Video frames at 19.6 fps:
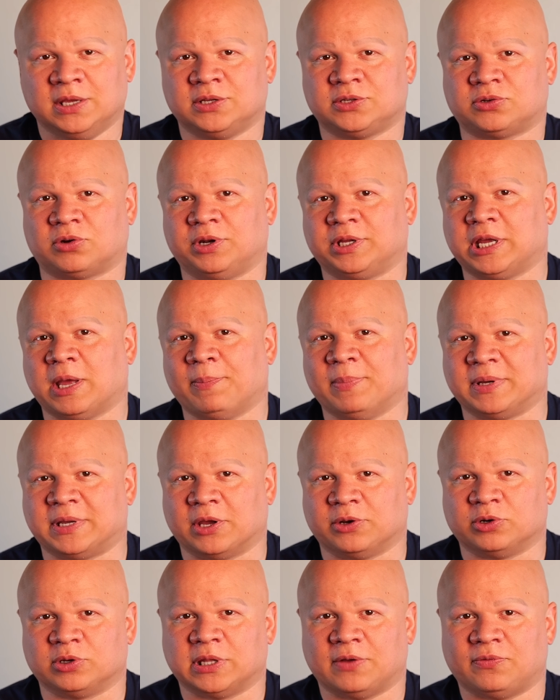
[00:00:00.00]
starting at
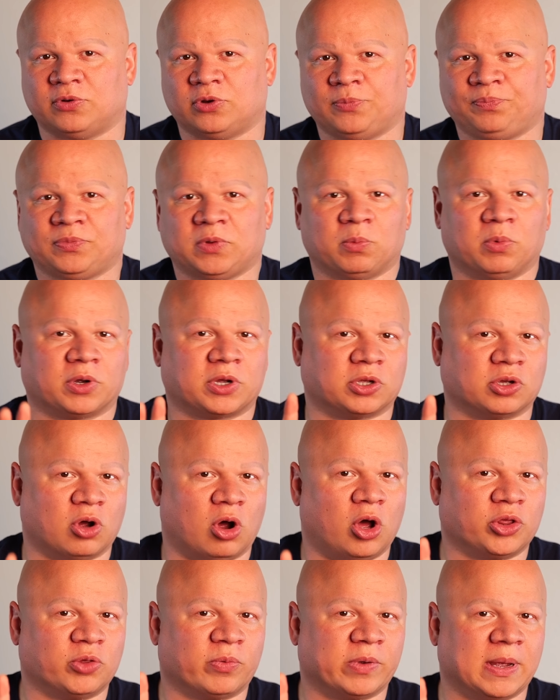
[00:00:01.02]
beginner level and working
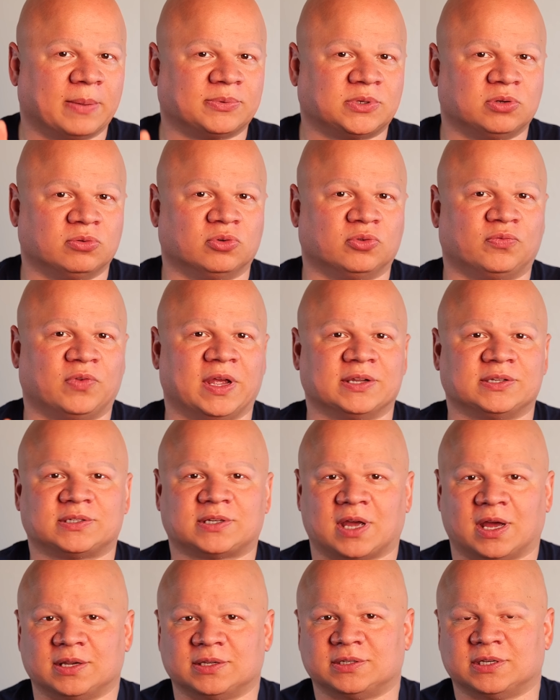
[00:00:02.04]
all the way up to advanced
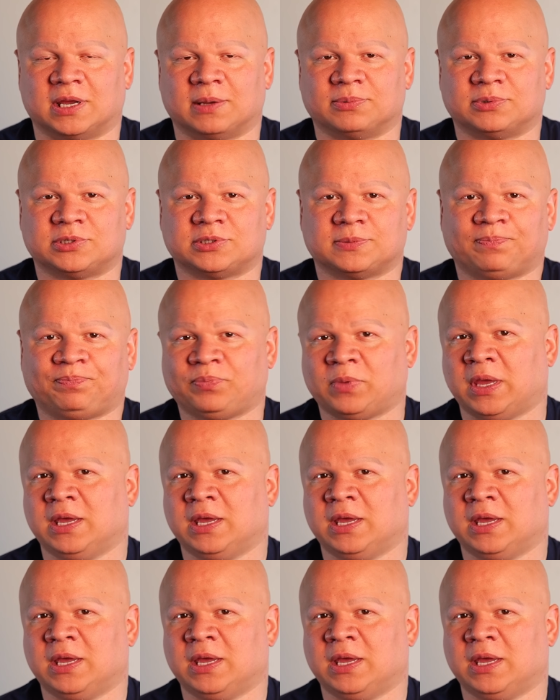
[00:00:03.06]
concepts.